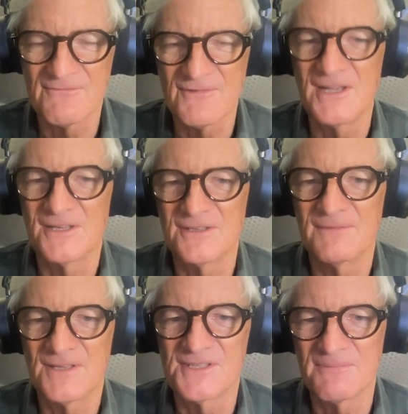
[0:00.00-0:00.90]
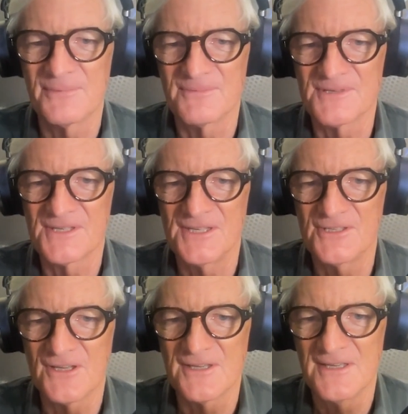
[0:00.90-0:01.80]
relatively simple
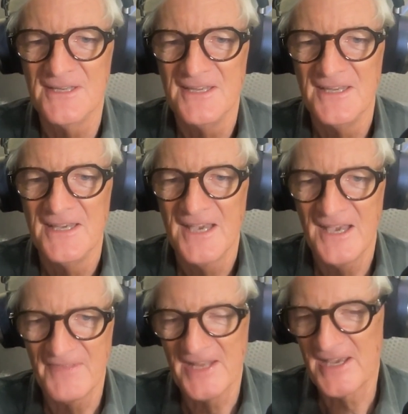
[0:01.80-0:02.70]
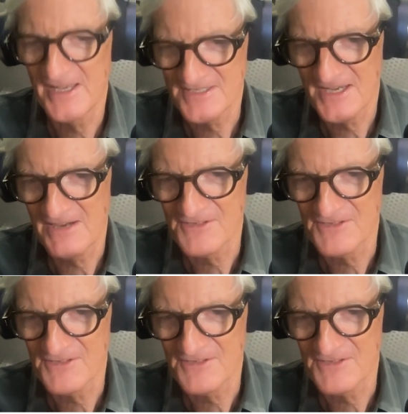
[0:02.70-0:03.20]
procedure. And then I had to hire a